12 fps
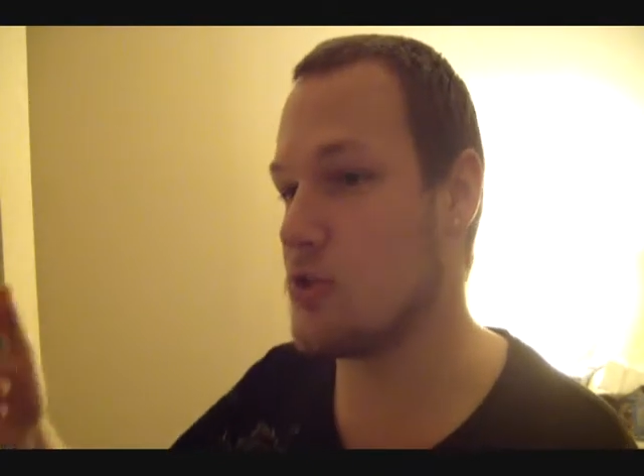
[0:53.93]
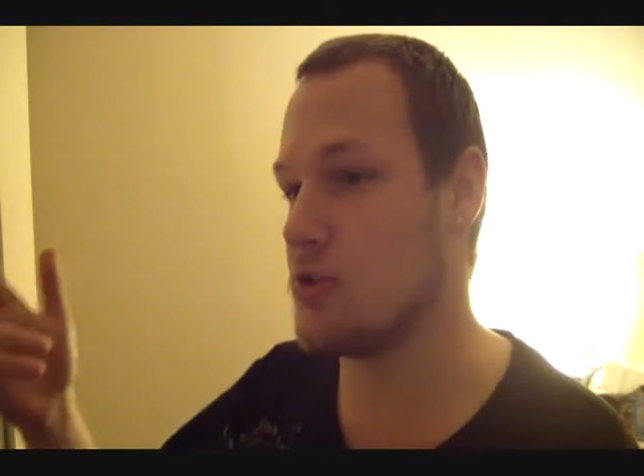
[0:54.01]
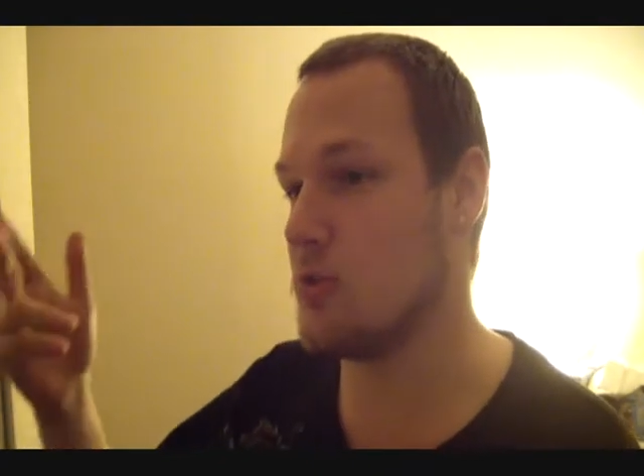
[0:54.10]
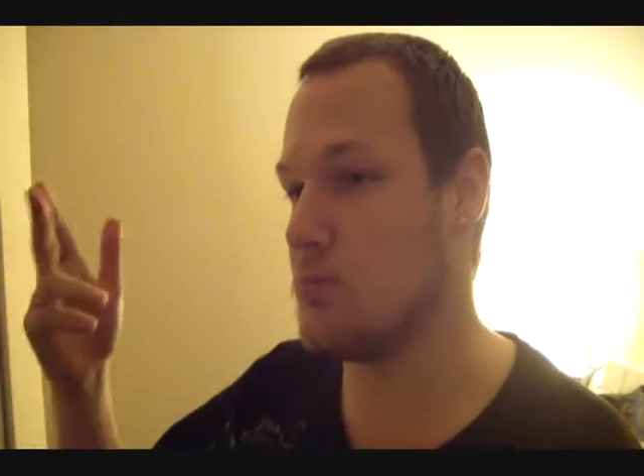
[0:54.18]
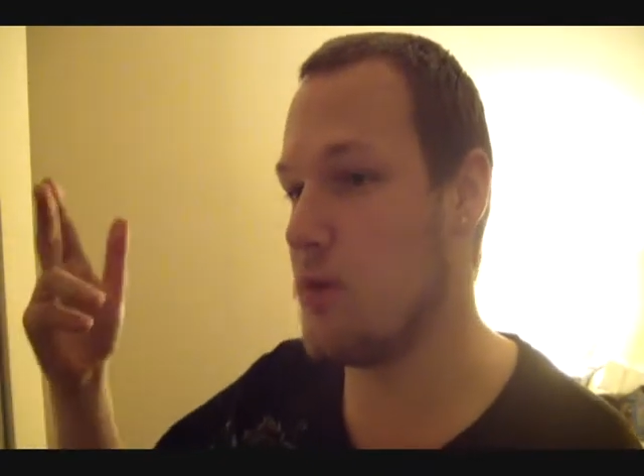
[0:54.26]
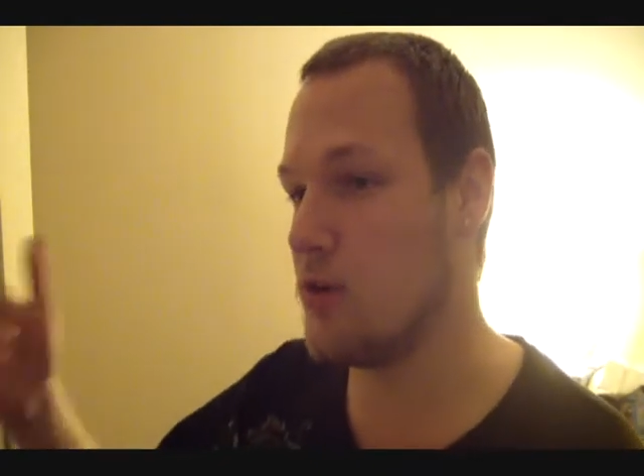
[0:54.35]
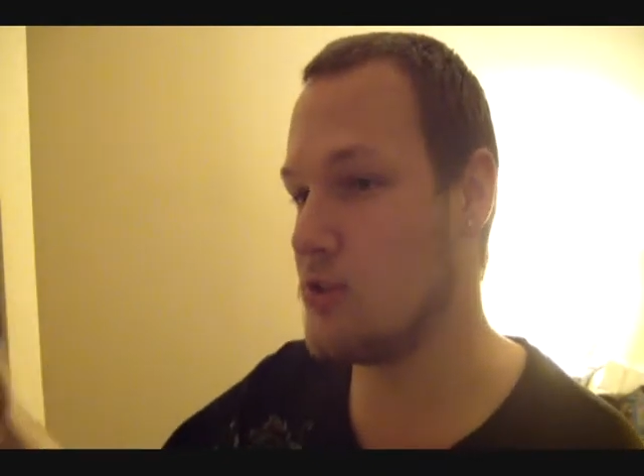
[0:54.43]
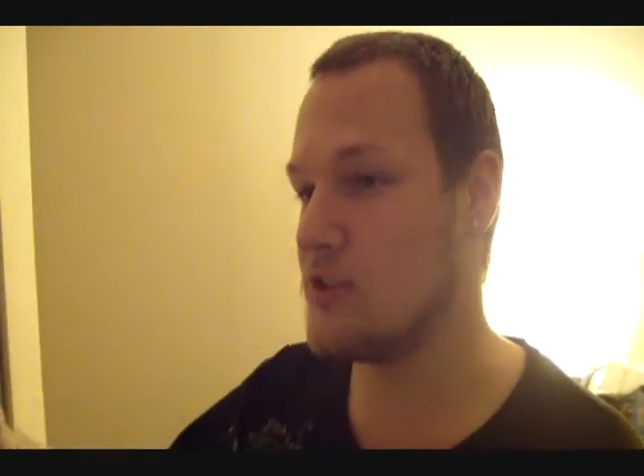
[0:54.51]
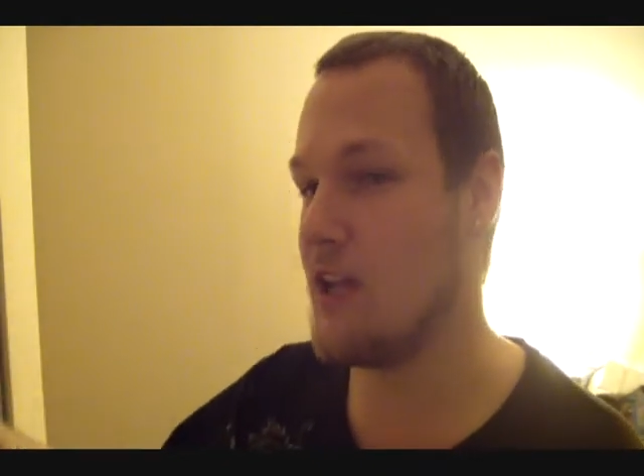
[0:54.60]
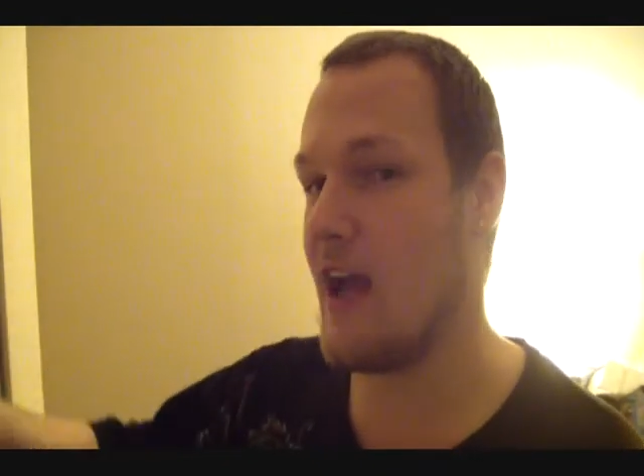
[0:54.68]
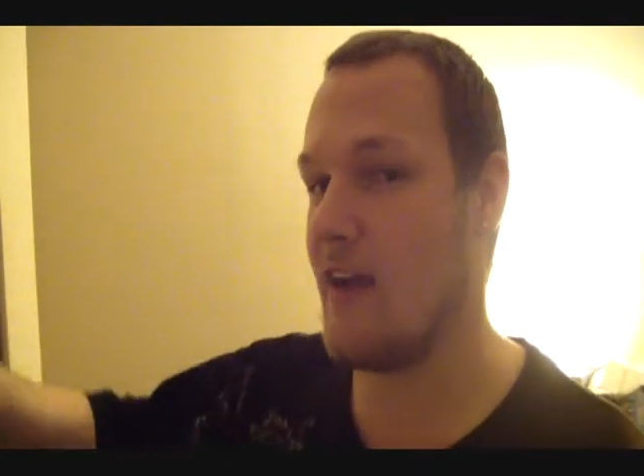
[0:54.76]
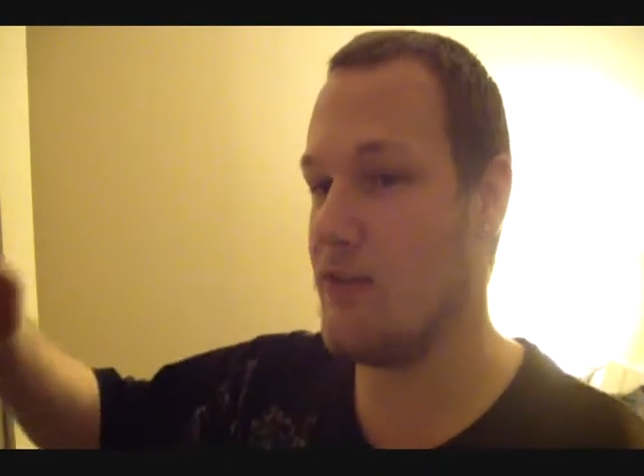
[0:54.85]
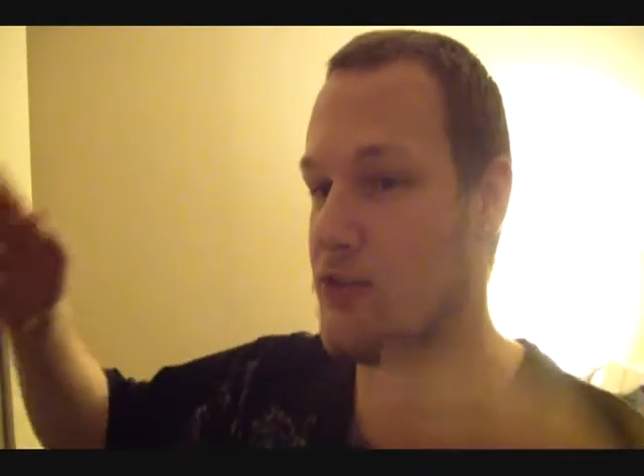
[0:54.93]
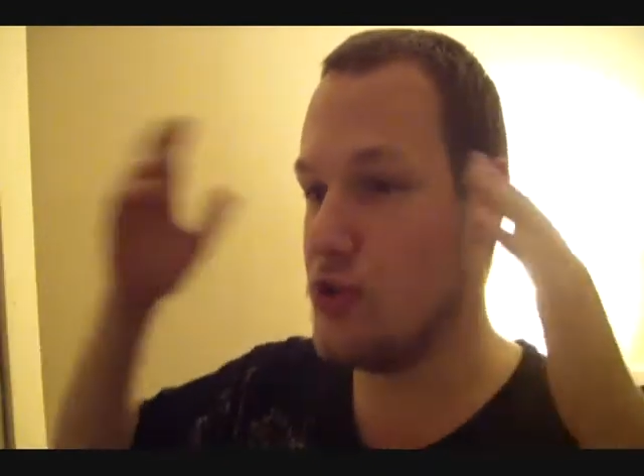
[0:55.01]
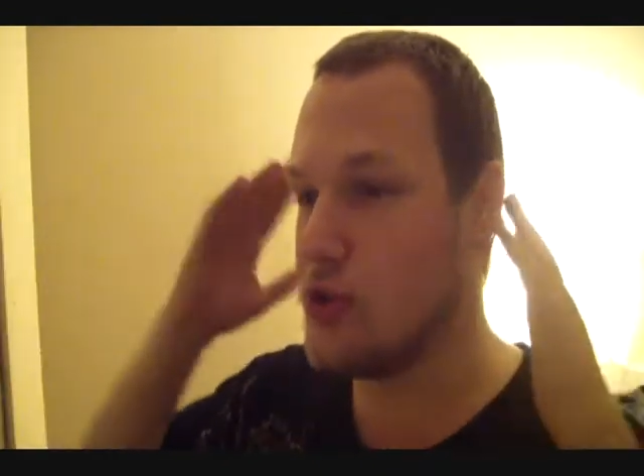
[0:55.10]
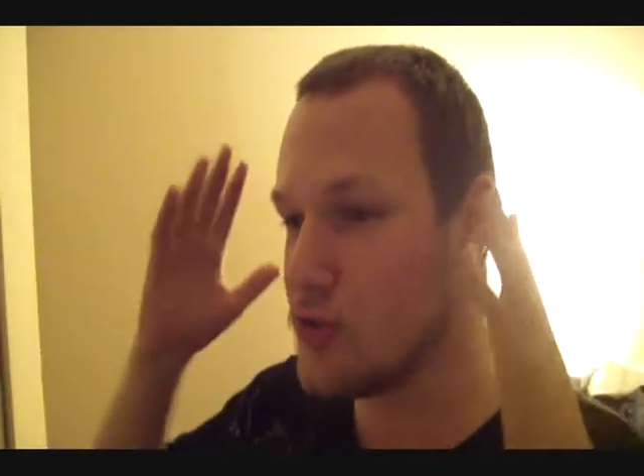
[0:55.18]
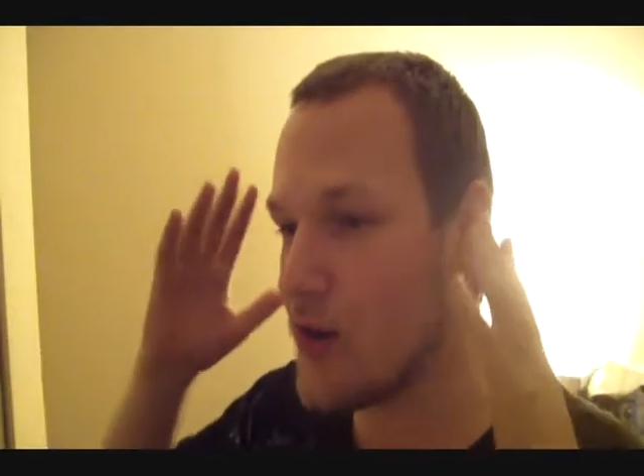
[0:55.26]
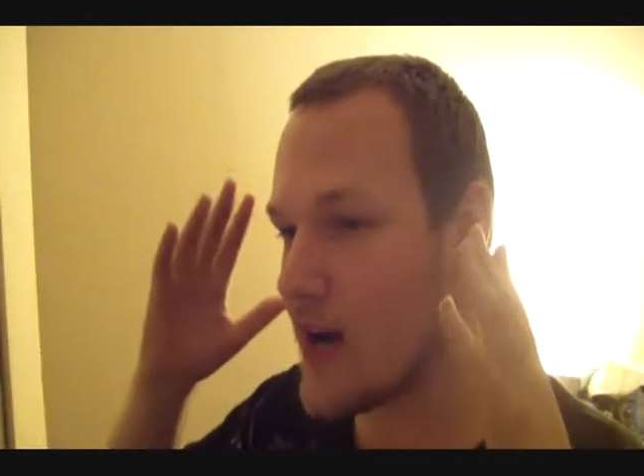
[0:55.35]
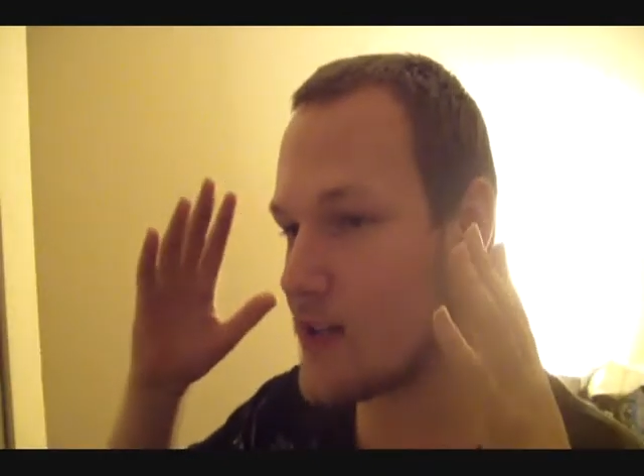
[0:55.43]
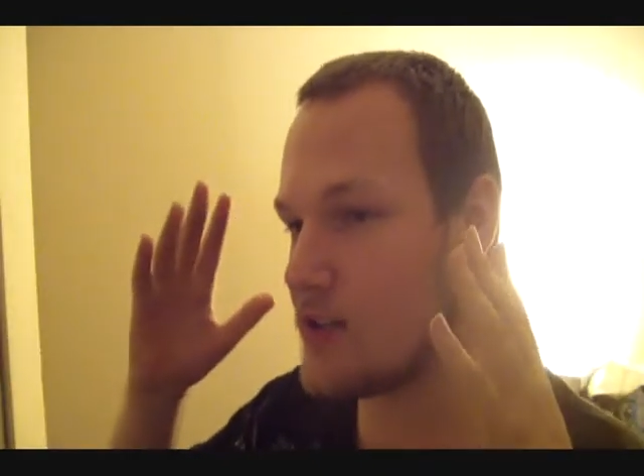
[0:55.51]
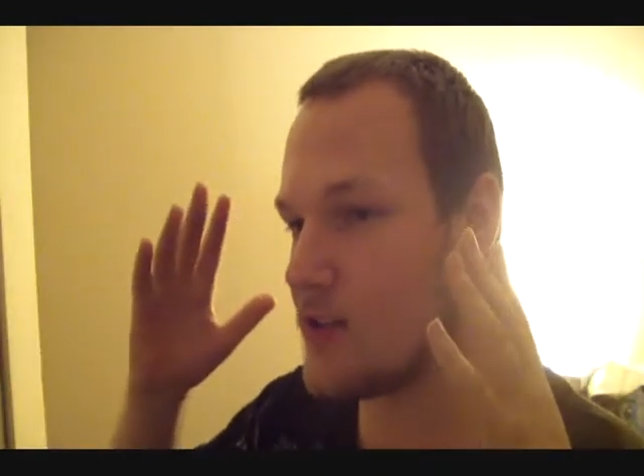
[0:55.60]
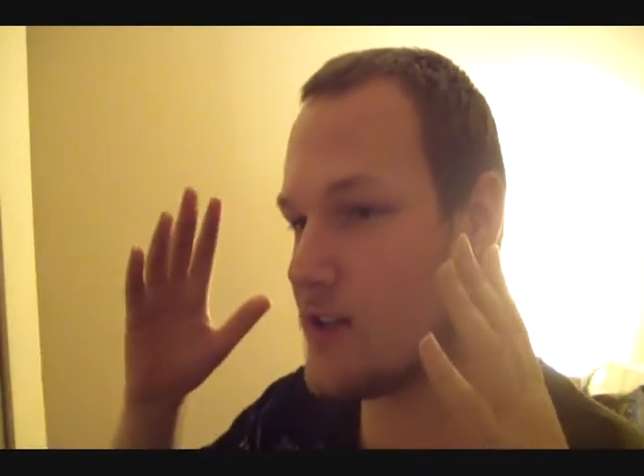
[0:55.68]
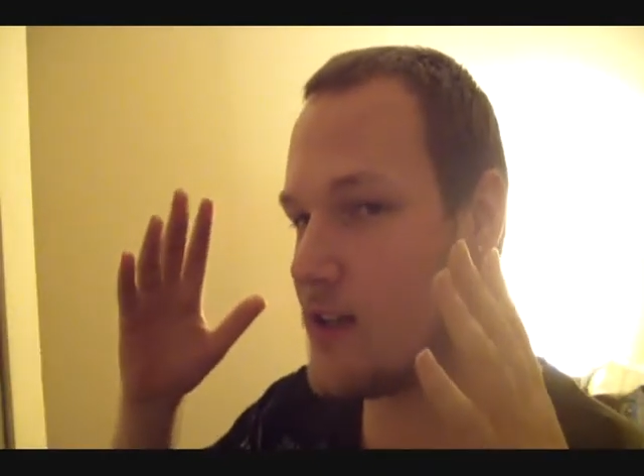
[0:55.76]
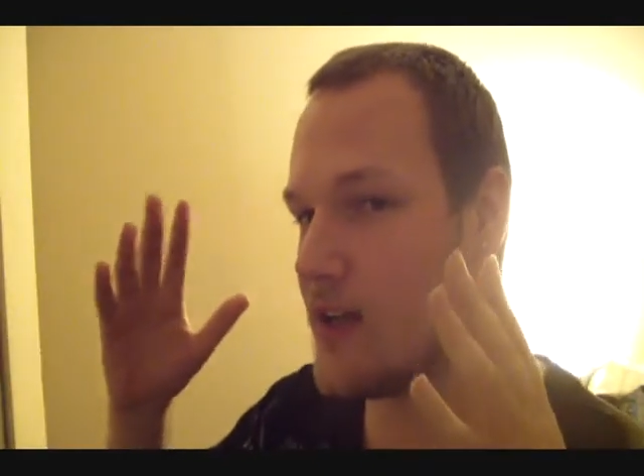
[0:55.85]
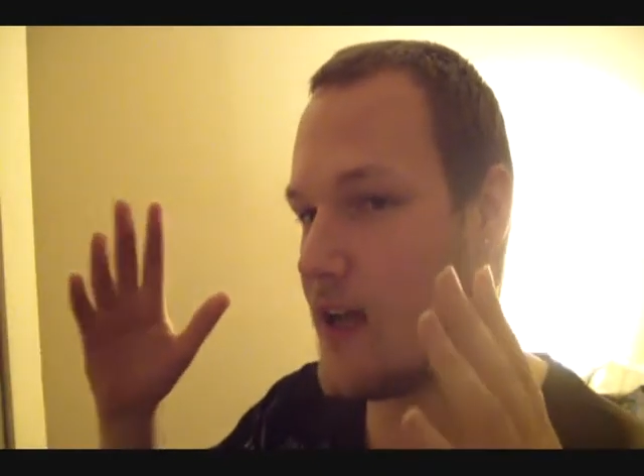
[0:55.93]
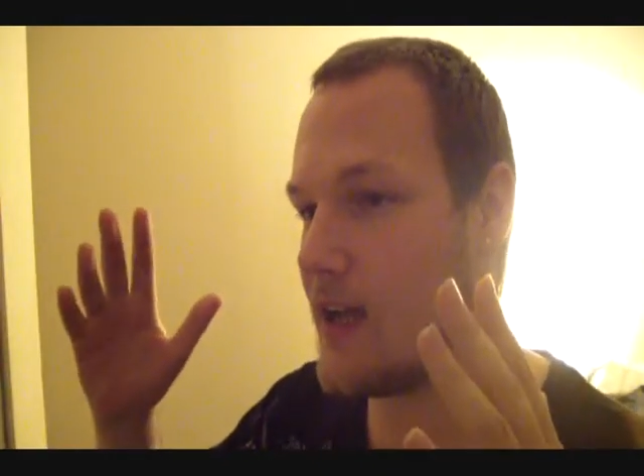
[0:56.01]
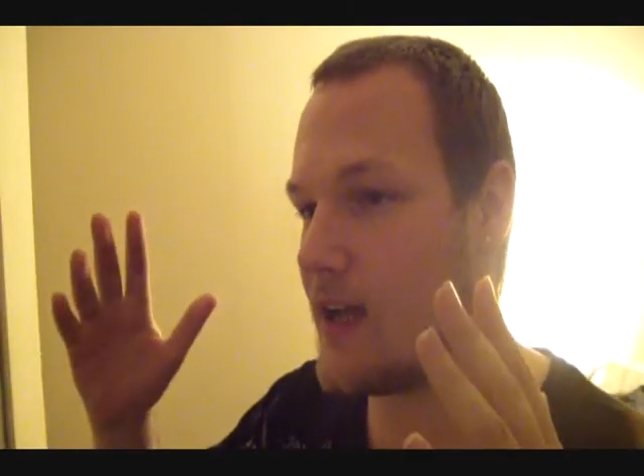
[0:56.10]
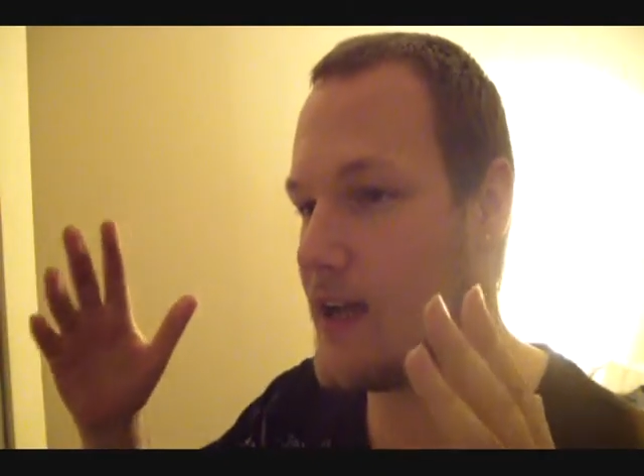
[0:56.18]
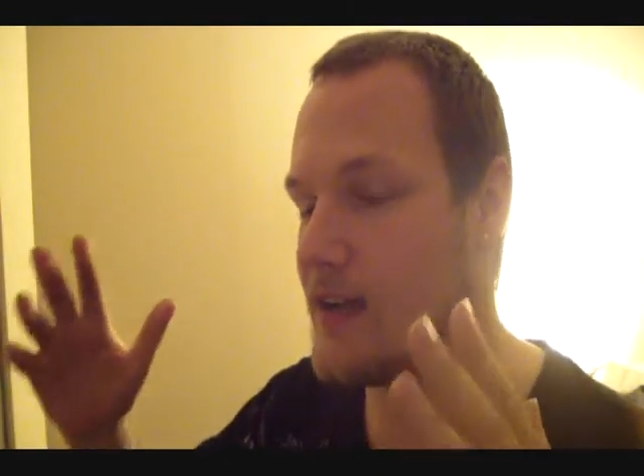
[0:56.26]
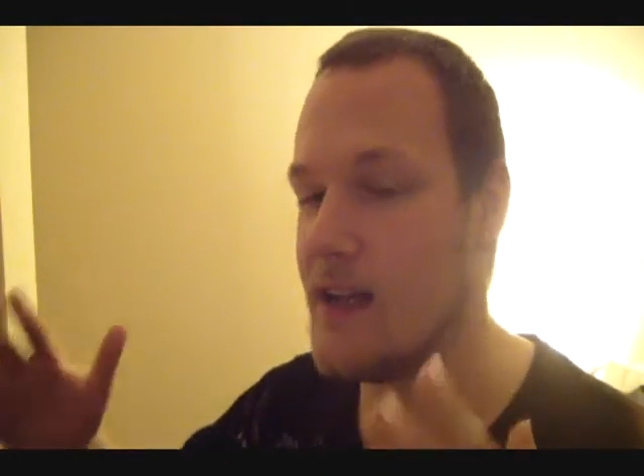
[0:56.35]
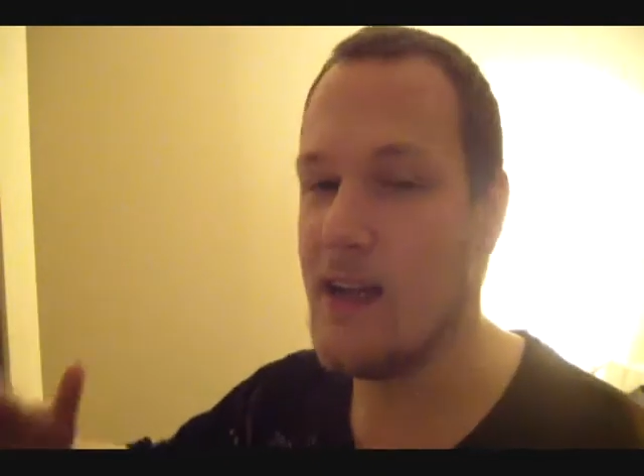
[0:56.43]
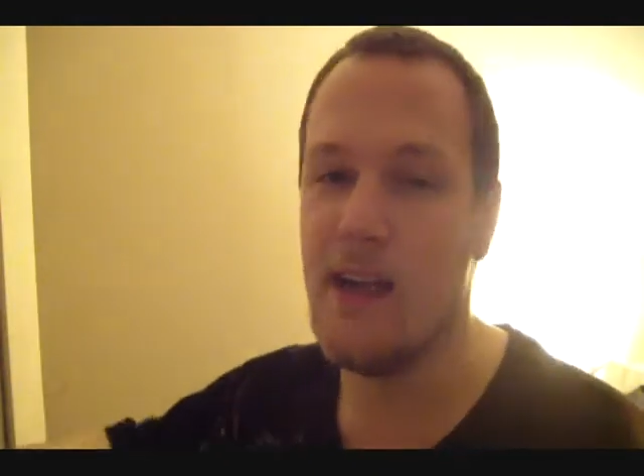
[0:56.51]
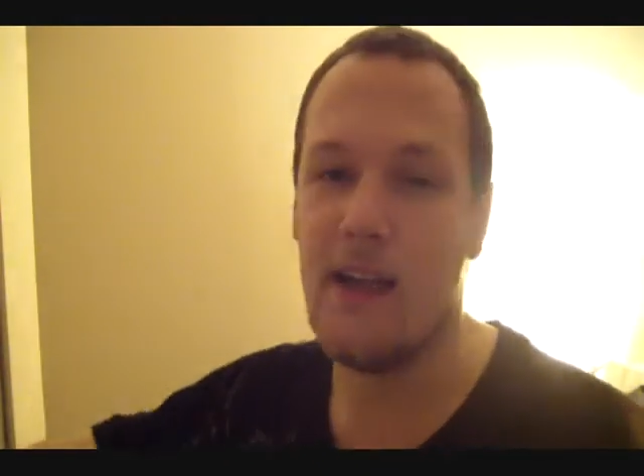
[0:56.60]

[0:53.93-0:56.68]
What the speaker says: supposed to have do-rags on their head,